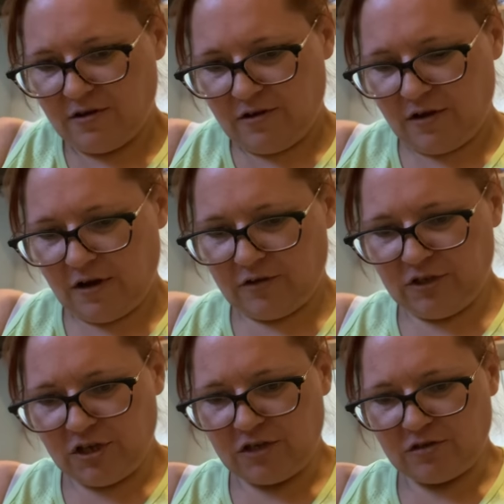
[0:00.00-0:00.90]
I only
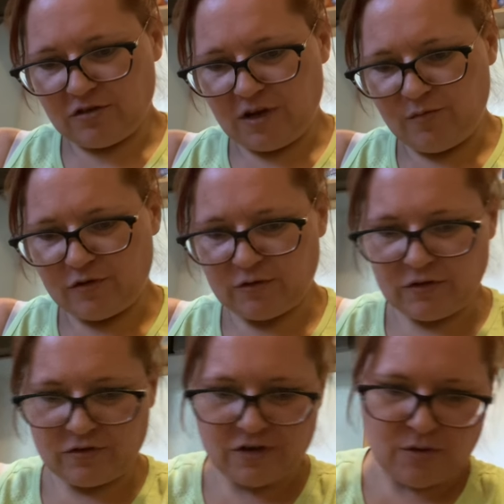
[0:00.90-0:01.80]
change their diapers when
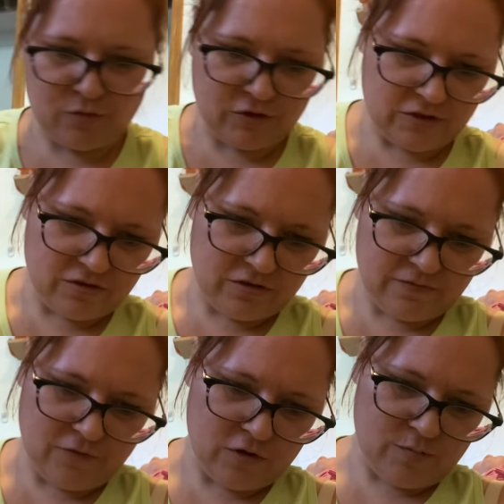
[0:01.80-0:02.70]
their diapers start to
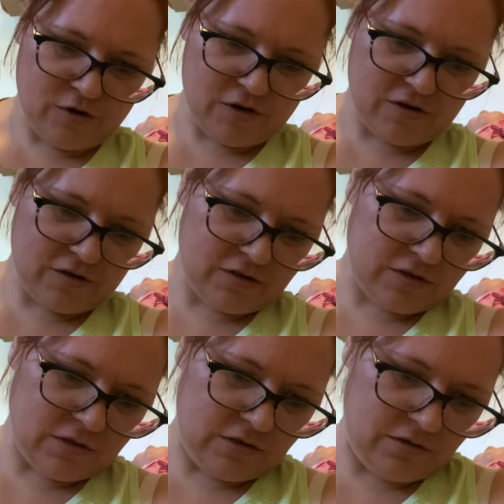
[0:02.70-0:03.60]
fall apart.
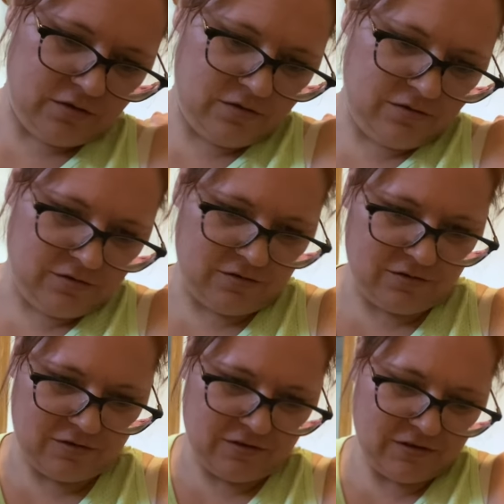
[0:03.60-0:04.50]

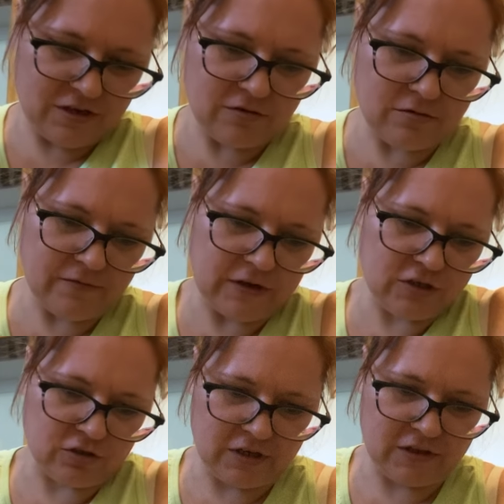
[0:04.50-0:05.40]
They do
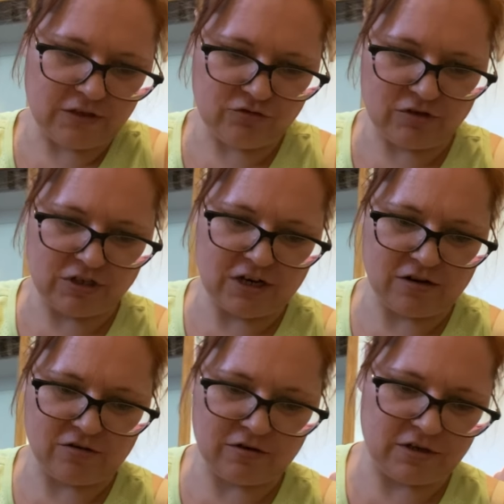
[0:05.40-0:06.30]
eventually. They stretch
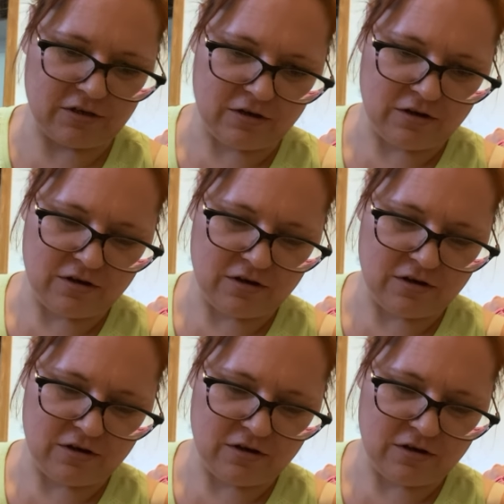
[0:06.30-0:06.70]
out, and